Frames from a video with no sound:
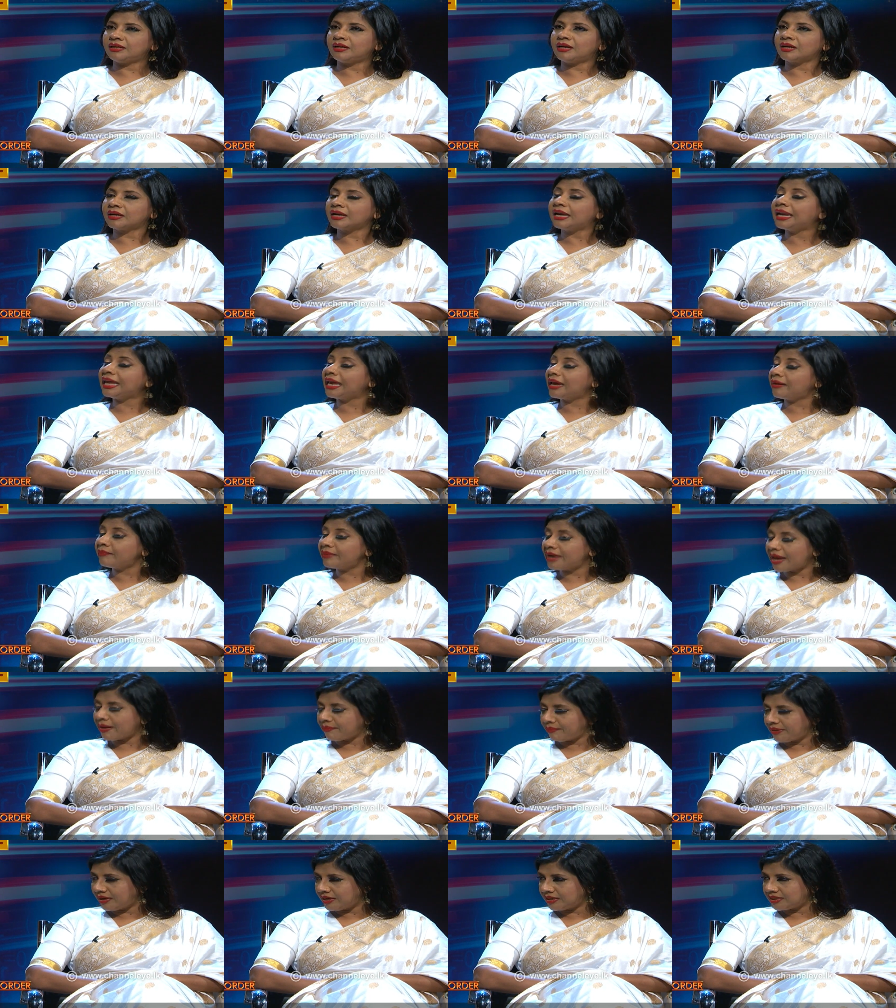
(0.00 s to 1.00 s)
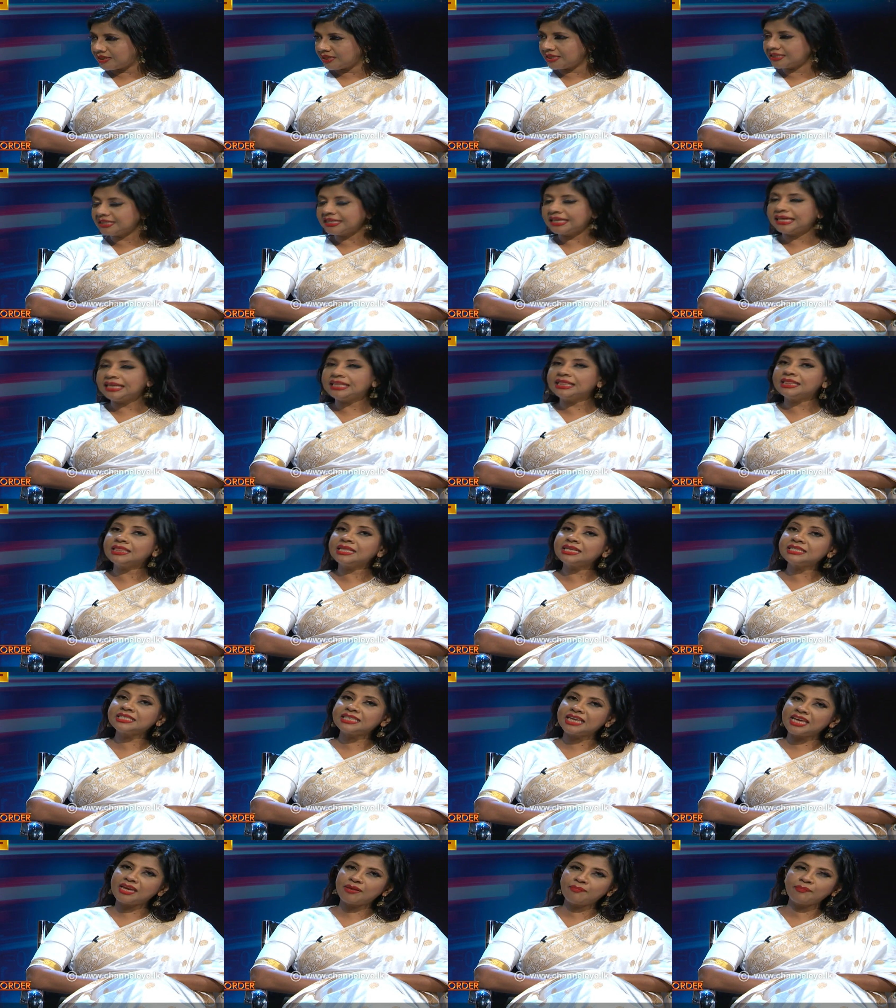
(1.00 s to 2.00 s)
claim damages in the
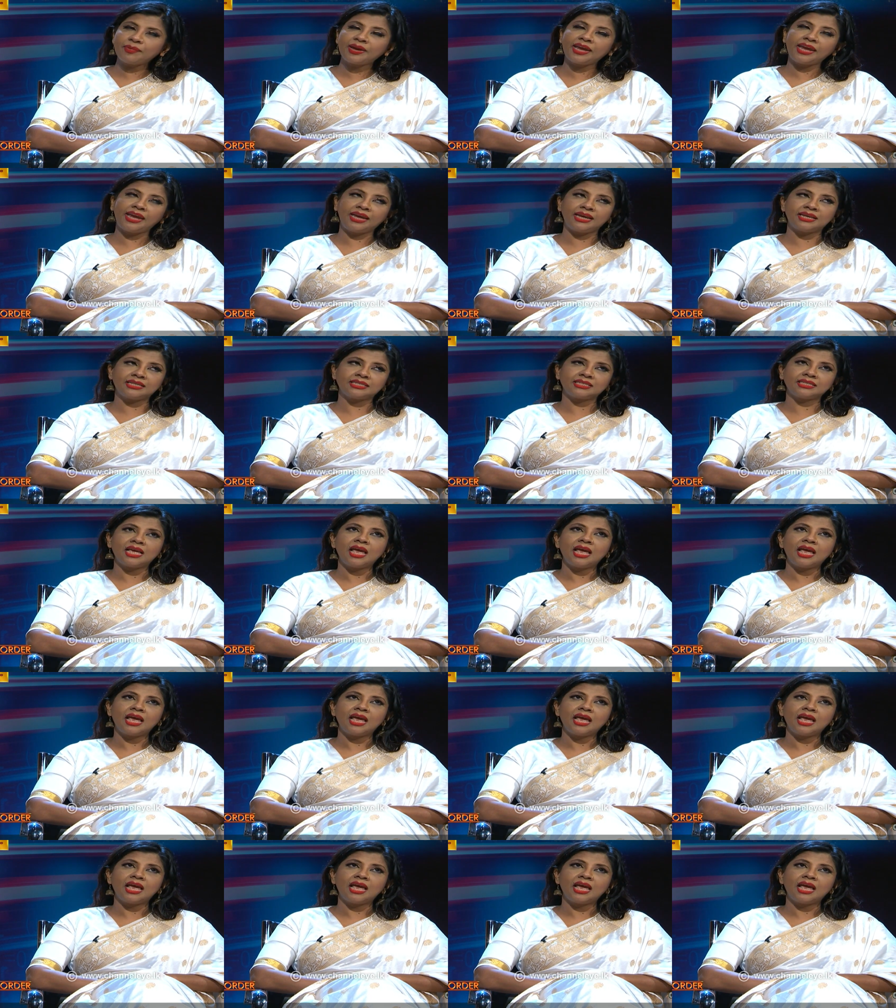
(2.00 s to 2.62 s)
same case.